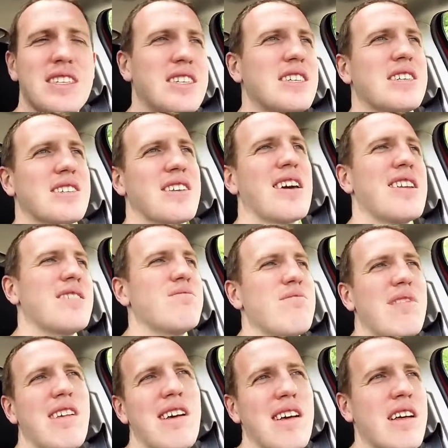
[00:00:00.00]
it's just kind of
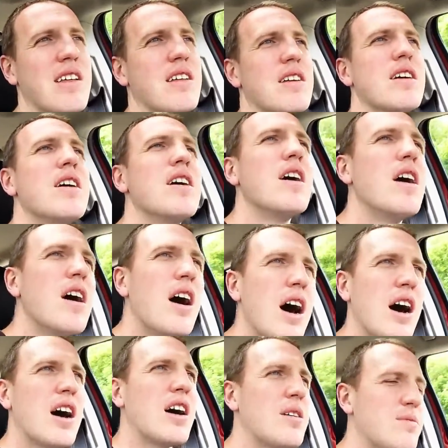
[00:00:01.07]
meh.
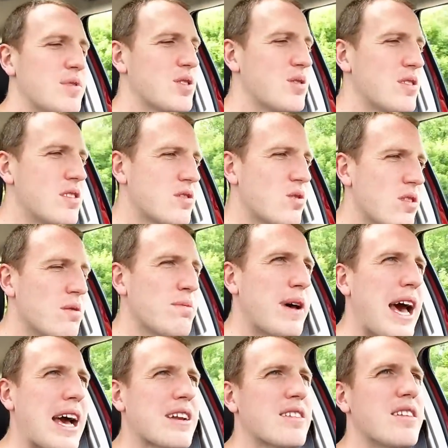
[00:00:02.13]
So it's sort of
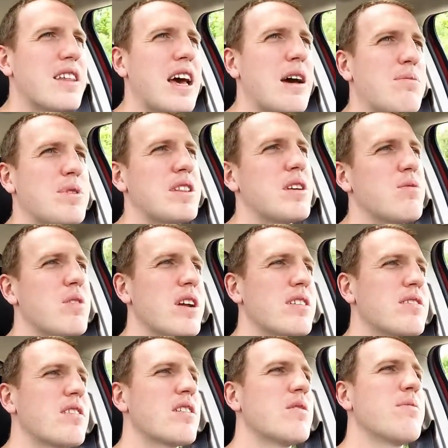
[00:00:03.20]
back to that. But then when I
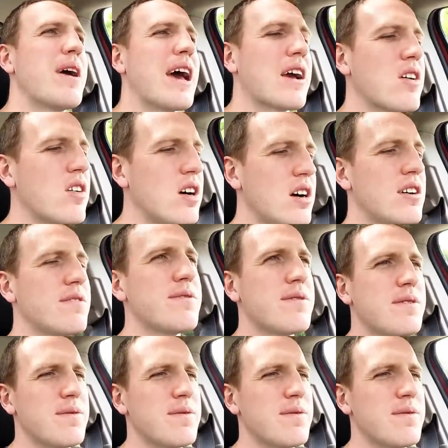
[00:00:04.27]
turn it back off,